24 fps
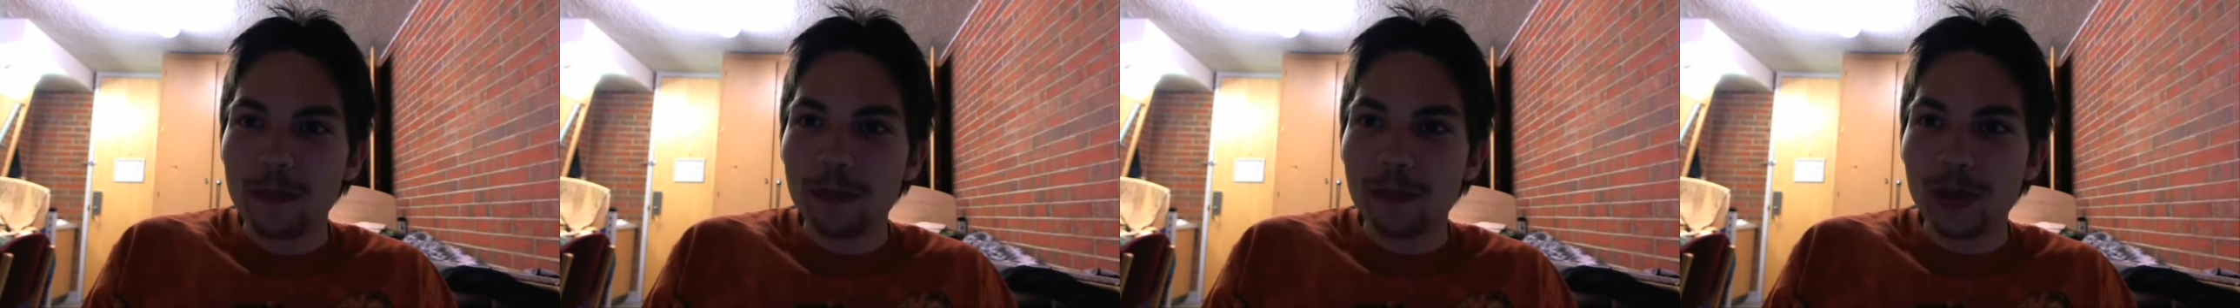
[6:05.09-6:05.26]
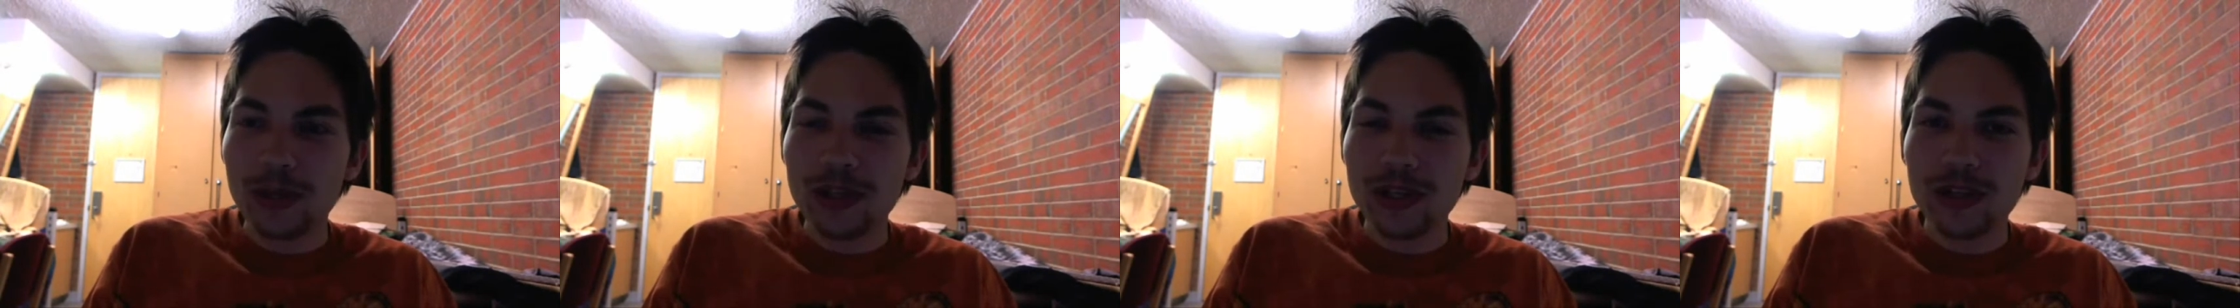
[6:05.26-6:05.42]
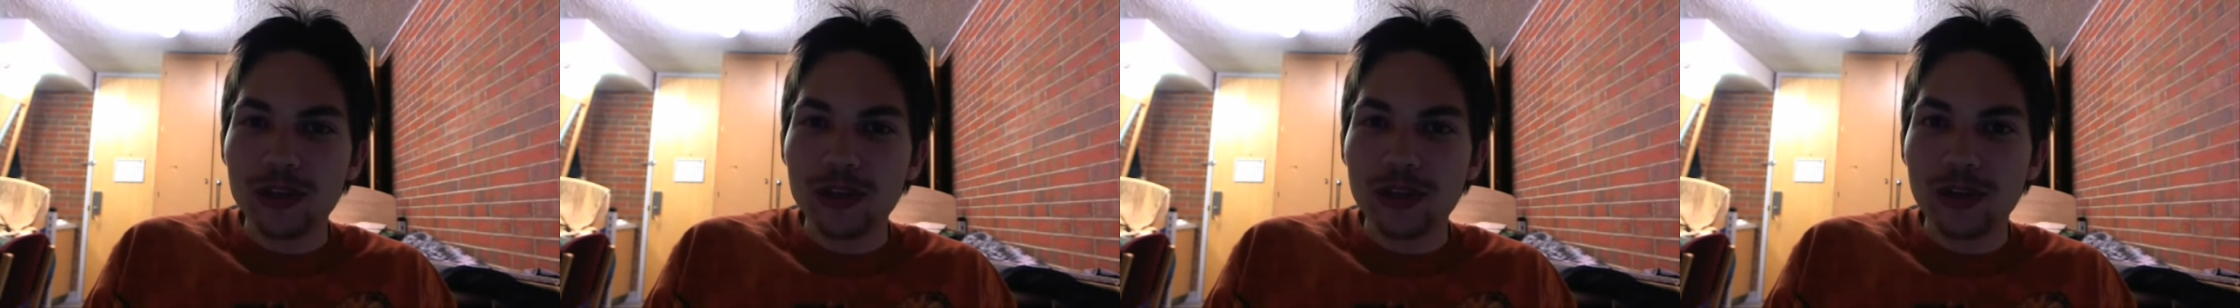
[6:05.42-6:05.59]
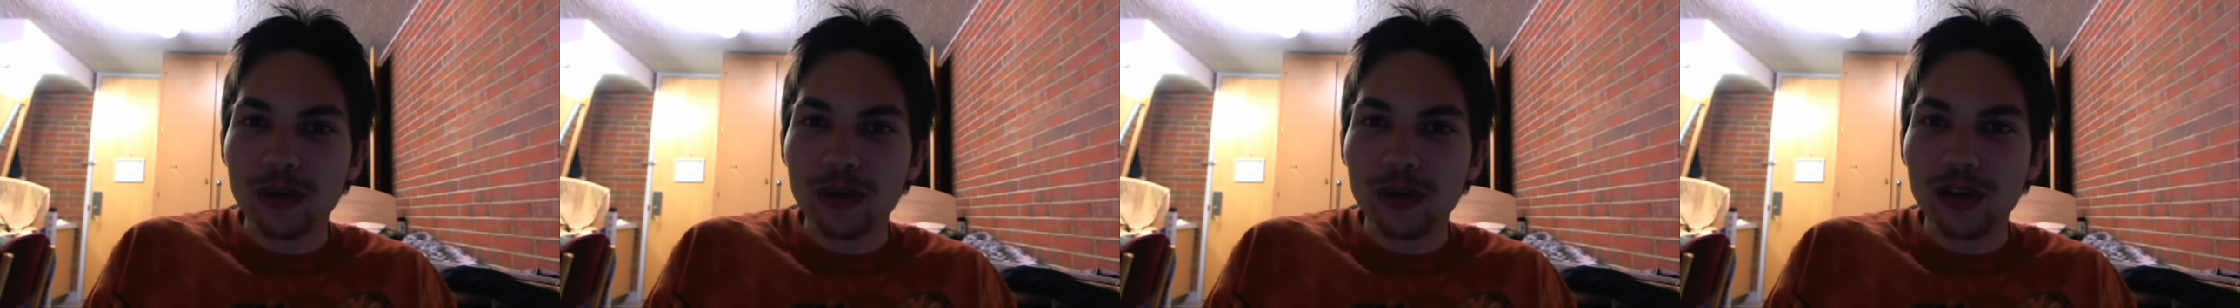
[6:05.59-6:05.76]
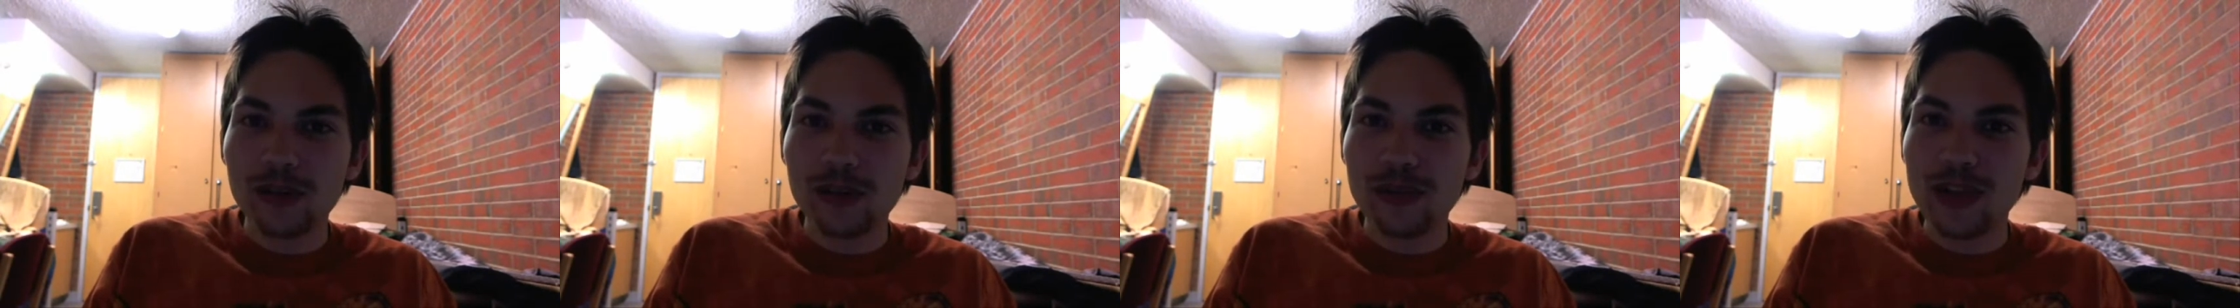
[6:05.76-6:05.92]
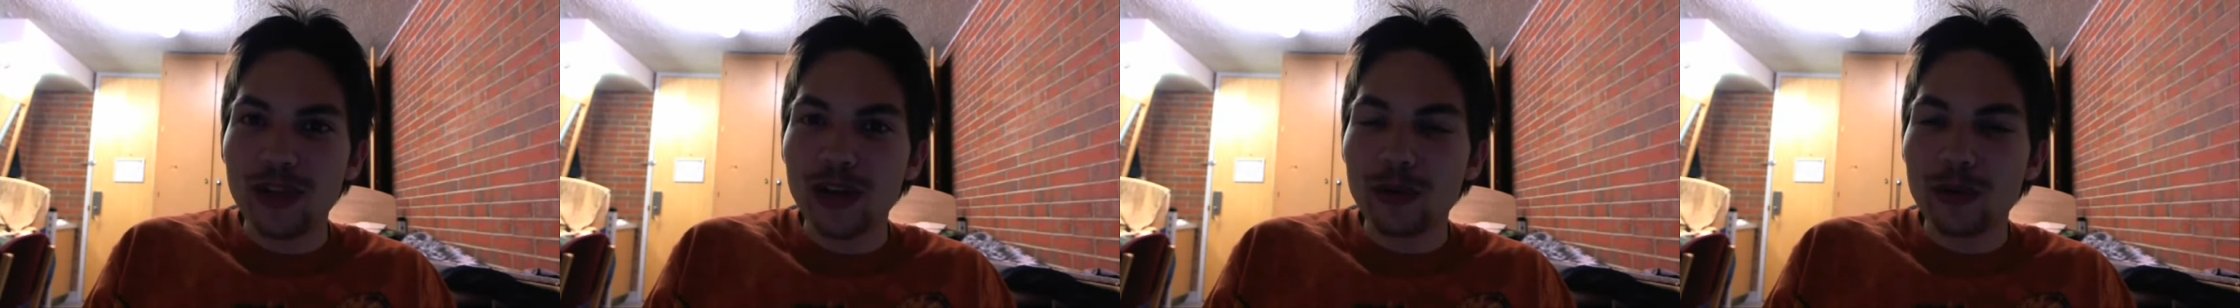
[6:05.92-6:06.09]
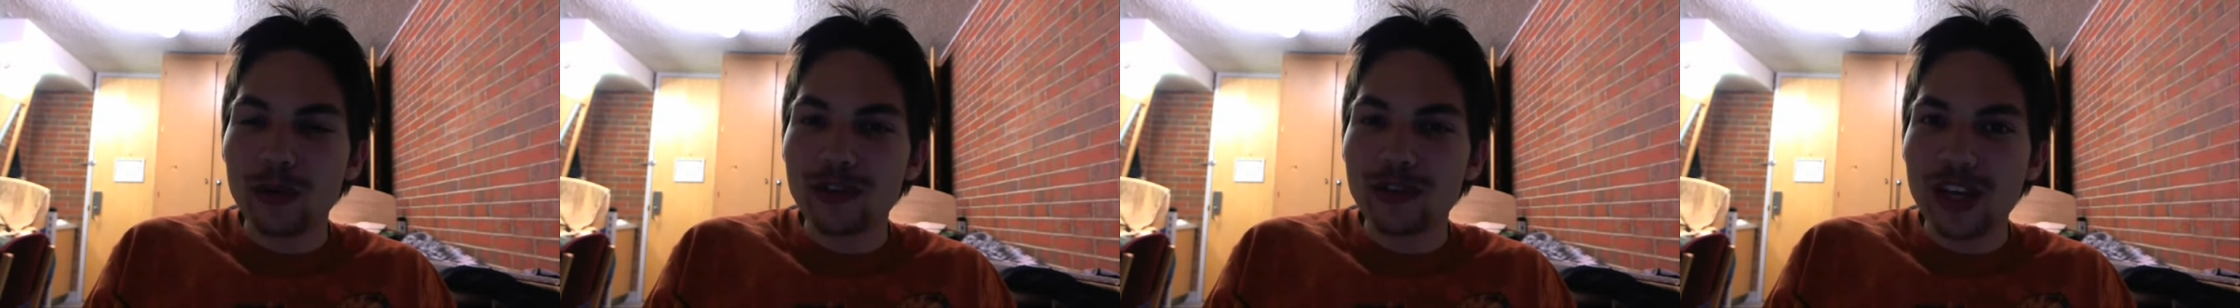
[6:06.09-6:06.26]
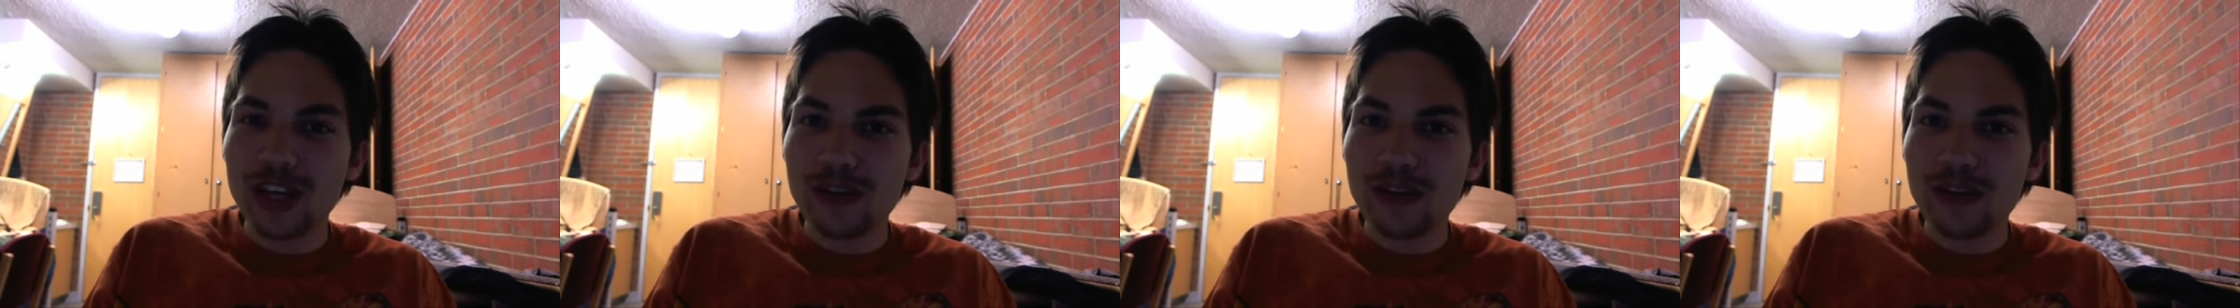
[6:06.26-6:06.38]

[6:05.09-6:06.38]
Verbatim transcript: but you know, if there was